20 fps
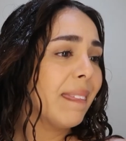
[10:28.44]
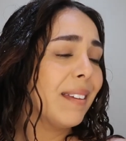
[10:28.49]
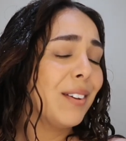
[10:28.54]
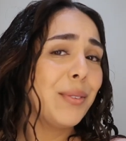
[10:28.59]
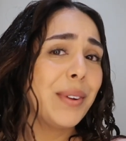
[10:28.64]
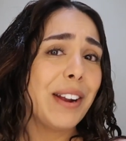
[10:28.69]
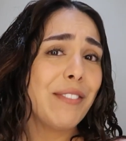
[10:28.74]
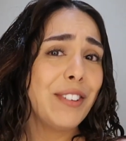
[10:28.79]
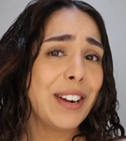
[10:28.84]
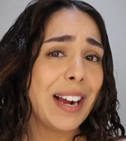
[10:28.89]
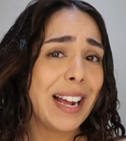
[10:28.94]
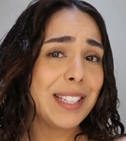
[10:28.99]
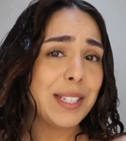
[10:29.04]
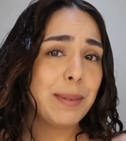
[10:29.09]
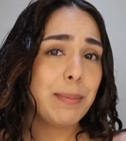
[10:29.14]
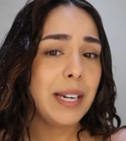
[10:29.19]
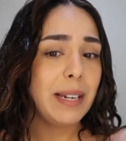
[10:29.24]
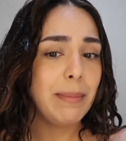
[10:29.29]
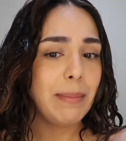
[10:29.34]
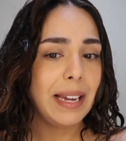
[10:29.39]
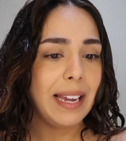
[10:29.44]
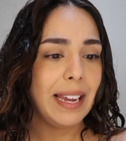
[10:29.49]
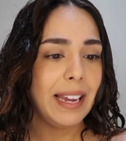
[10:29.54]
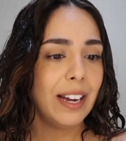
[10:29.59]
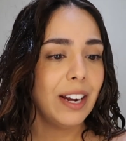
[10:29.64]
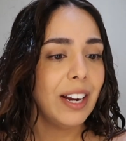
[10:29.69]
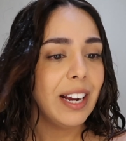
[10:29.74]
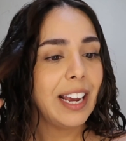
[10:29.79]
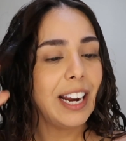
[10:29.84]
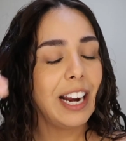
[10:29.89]
What I forgot to put in my
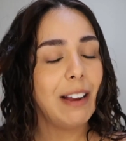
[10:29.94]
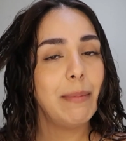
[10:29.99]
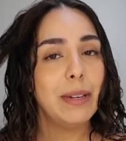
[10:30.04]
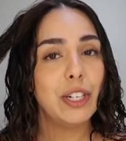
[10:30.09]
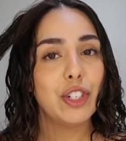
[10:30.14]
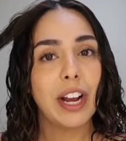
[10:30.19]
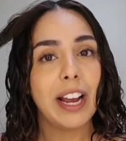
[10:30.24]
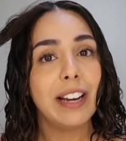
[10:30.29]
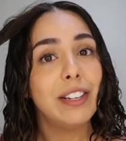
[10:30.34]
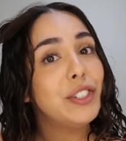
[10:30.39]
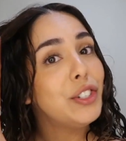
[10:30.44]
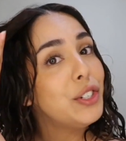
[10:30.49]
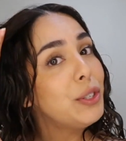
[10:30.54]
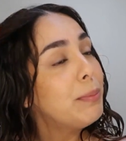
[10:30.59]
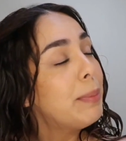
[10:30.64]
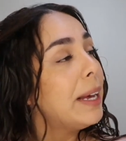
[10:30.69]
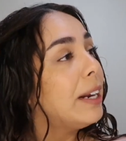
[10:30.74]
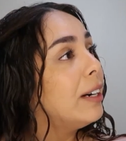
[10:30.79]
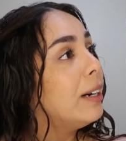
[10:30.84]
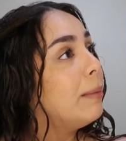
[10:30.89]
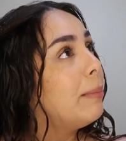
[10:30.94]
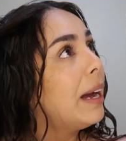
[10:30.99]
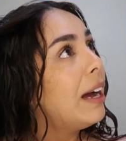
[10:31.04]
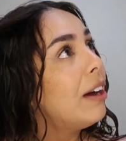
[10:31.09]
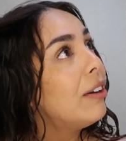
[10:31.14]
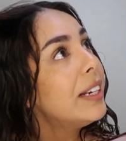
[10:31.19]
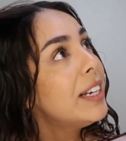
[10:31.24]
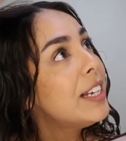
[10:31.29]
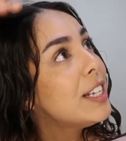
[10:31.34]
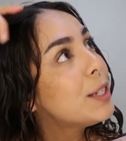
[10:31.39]
hair, and I've been trying to do better
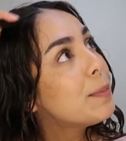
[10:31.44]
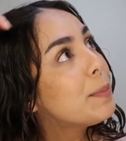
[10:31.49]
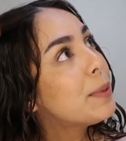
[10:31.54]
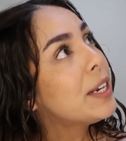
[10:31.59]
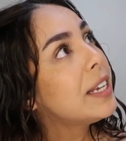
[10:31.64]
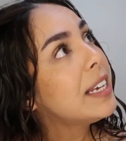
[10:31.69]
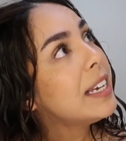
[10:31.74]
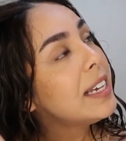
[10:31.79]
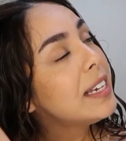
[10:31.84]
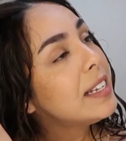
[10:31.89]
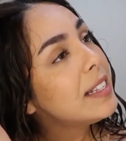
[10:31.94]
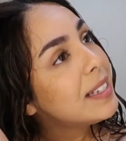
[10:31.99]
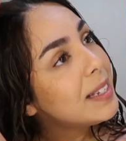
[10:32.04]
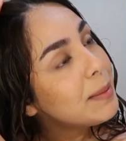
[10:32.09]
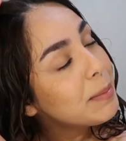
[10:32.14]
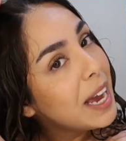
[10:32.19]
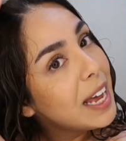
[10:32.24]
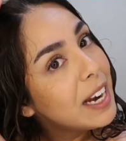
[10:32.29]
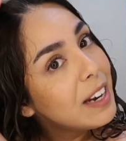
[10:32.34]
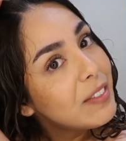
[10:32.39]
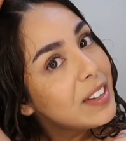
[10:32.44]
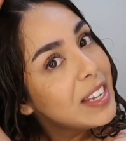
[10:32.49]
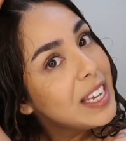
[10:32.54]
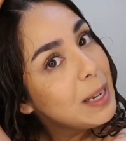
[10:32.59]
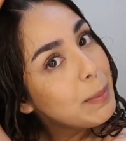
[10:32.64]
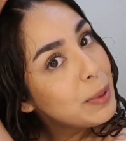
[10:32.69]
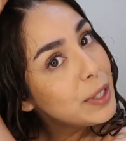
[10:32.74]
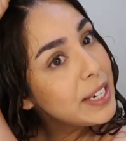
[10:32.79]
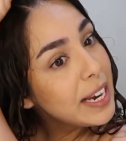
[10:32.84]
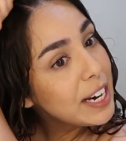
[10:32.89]
about, is putting in some kind of
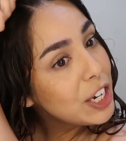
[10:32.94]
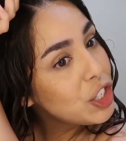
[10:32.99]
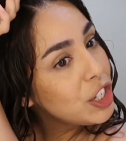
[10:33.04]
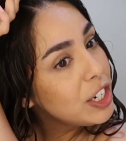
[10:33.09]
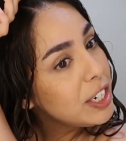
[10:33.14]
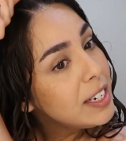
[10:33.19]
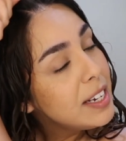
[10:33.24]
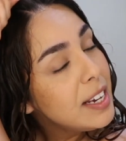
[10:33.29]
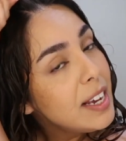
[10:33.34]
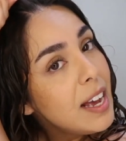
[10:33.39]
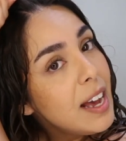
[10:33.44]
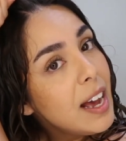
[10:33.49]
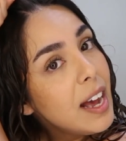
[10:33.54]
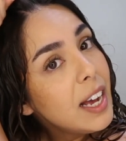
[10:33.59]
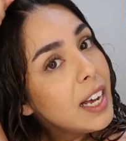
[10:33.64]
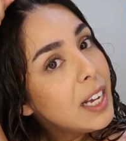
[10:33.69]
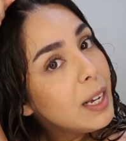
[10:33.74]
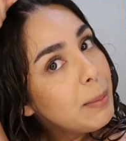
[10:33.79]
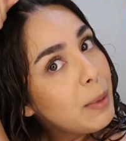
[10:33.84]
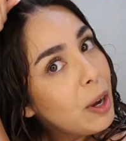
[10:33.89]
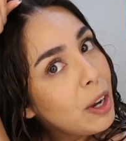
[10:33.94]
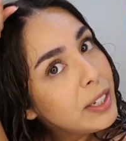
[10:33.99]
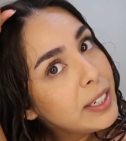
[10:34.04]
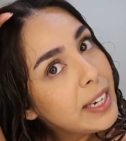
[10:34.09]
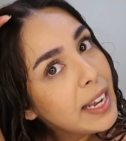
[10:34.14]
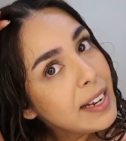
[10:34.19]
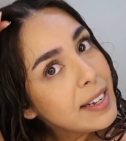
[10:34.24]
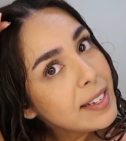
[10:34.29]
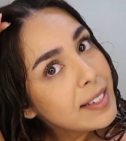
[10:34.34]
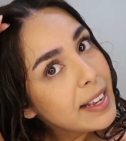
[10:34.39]
heat protection on
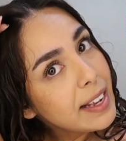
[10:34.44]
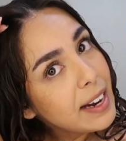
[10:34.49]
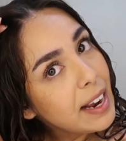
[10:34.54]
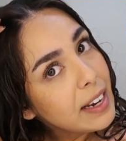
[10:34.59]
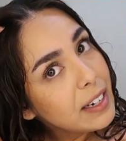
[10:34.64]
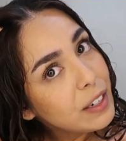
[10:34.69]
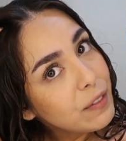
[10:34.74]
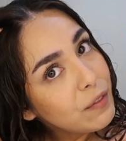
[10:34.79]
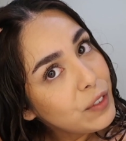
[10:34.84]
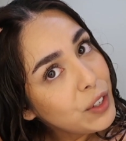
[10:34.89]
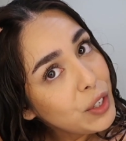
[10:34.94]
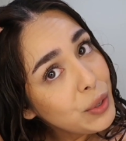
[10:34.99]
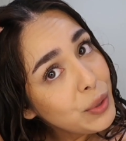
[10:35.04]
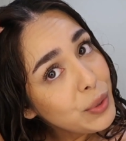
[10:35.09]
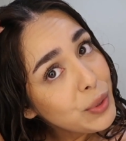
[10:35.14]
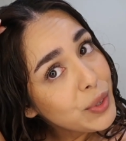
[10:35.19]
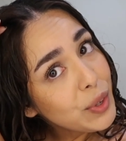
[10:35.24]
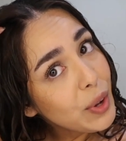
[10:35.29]
days that I diffuse.